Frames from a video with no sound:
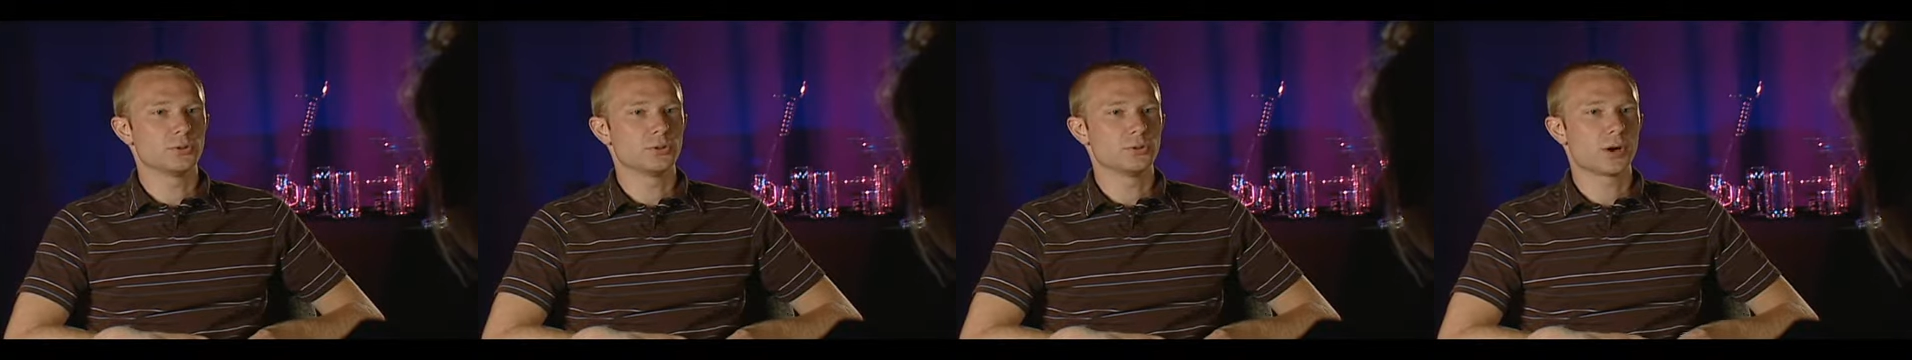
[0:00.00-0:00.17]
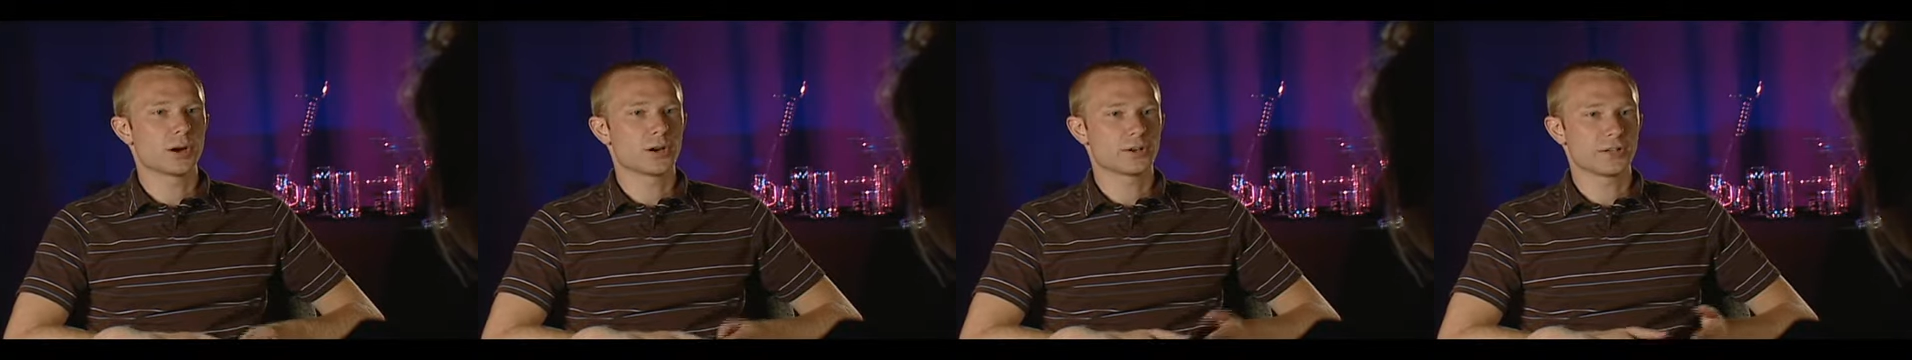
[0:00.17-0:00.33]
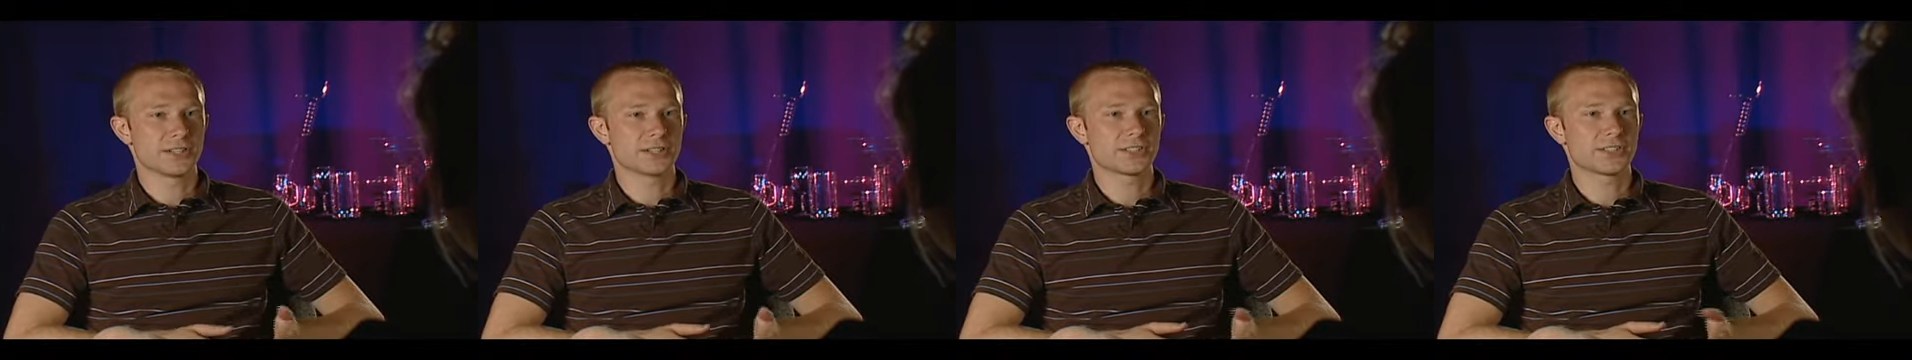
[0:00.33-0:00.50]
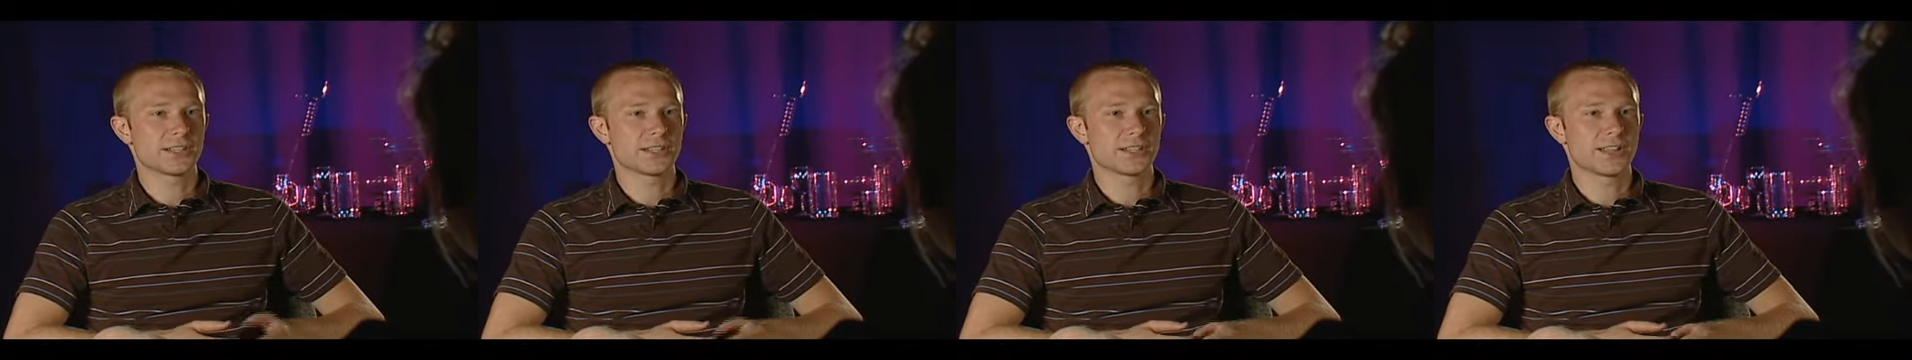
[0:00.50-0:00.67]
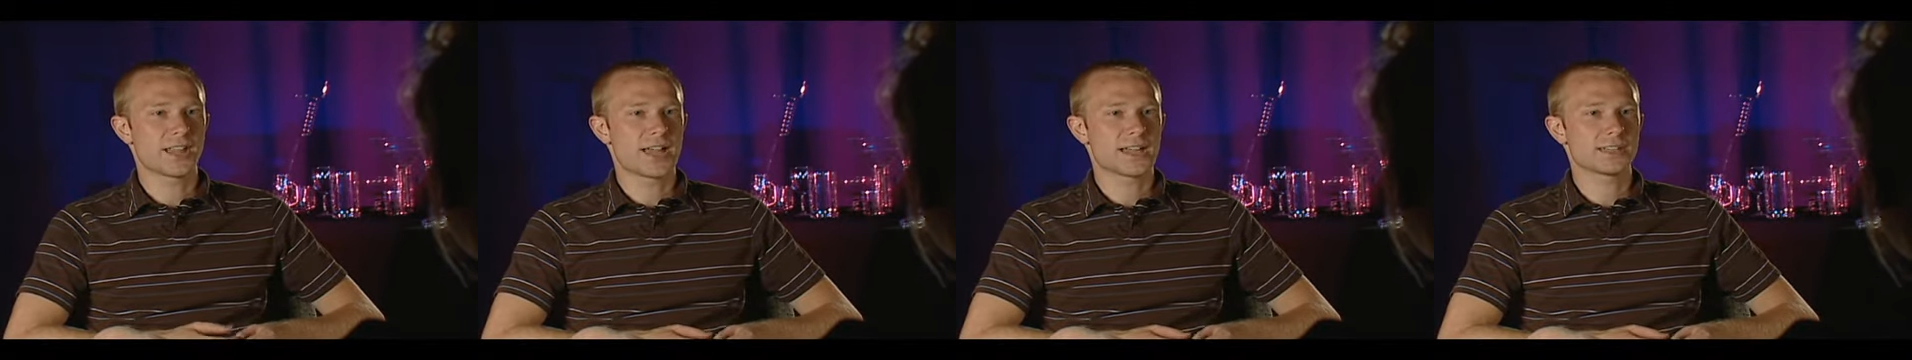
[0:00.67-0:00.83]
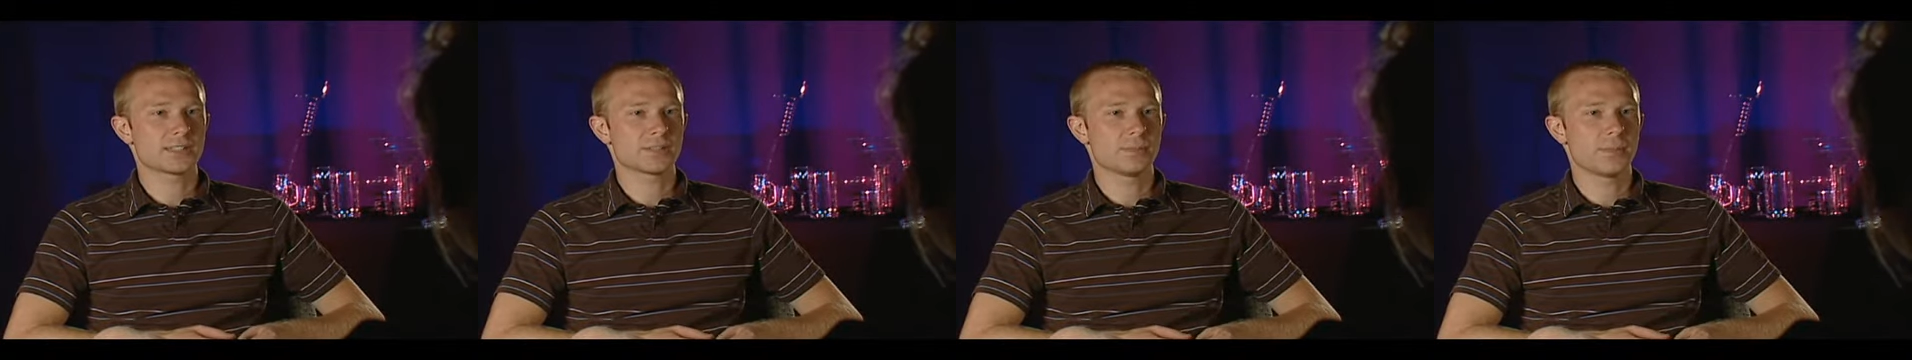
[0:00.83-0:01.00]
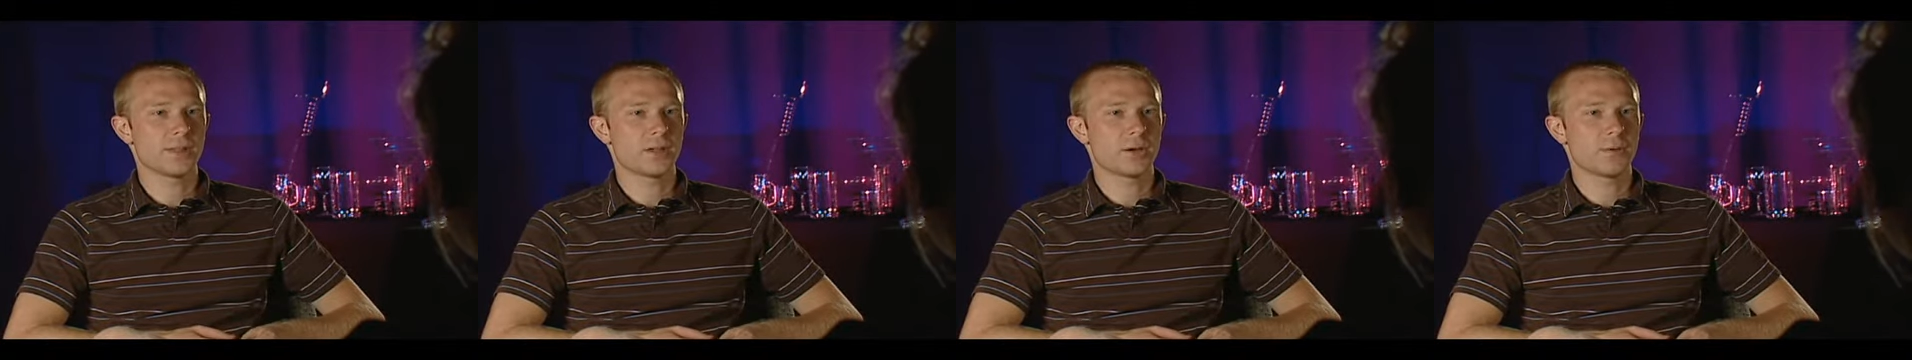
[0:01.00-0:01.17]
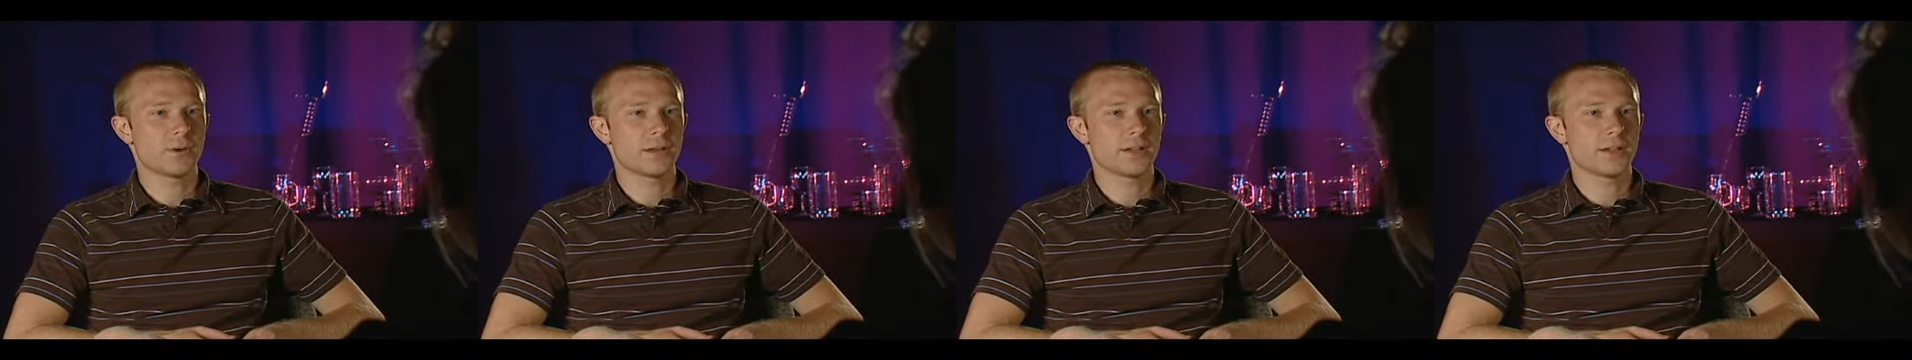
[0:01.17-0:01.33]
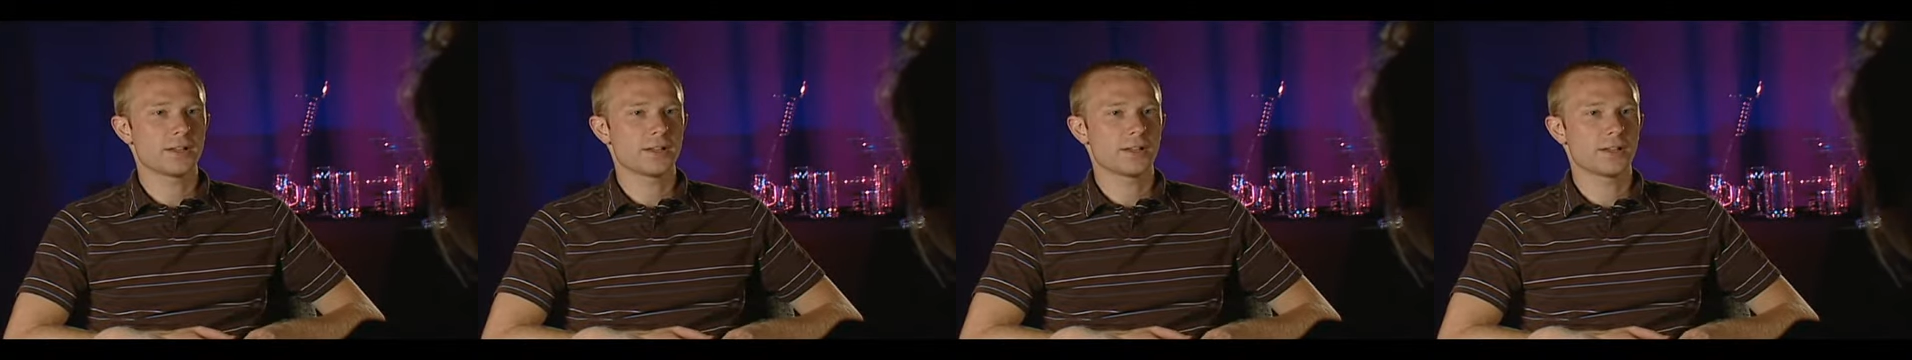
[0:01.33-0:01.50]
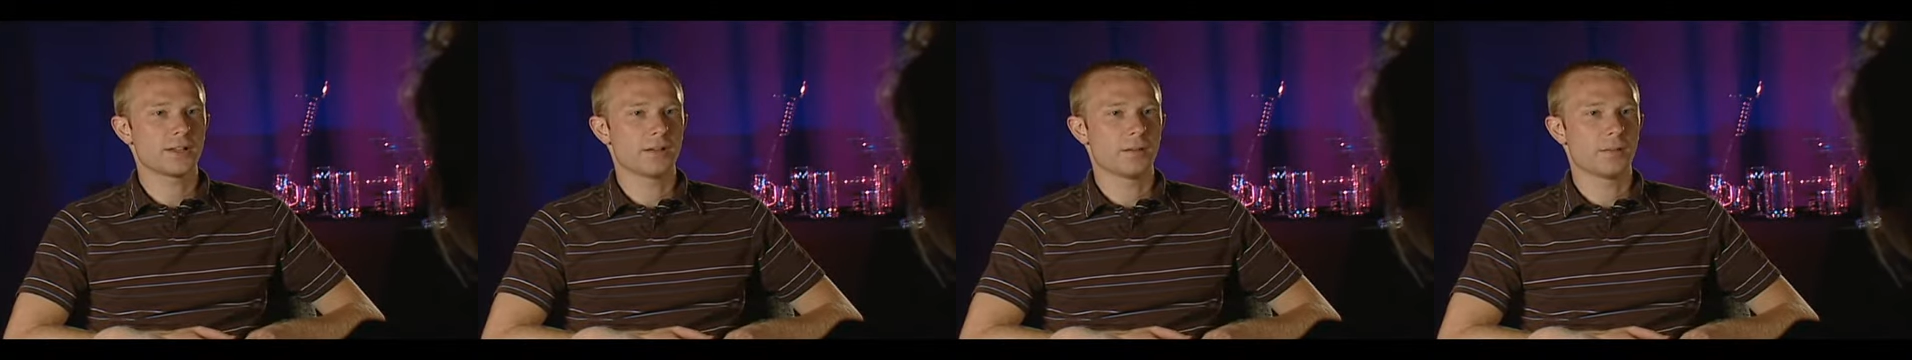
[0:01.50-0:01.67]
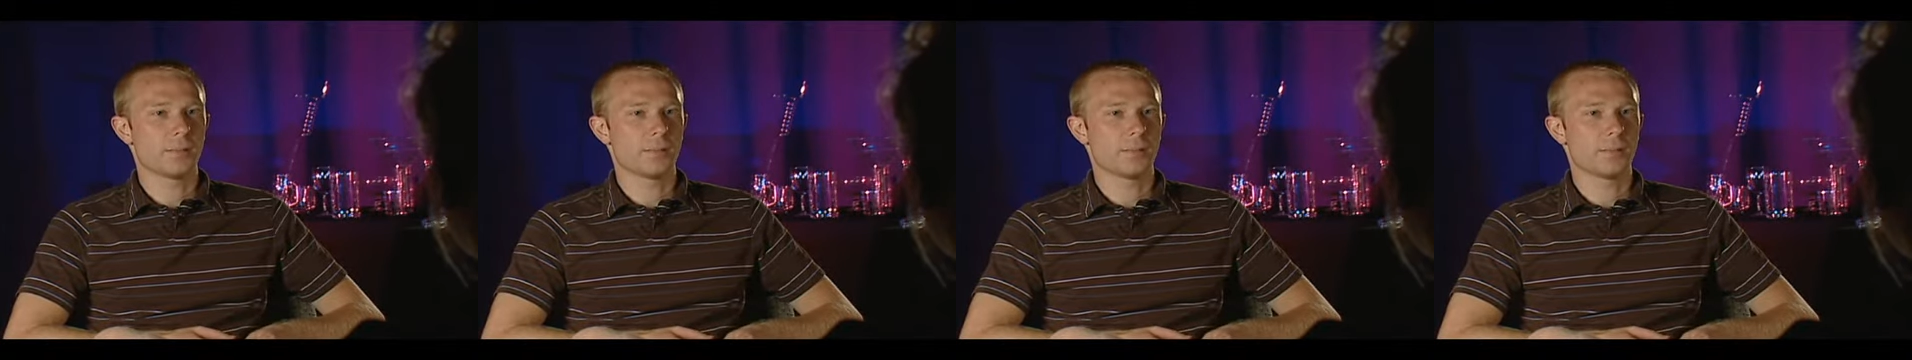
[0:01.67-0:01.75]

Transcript: do artistic glass blowing,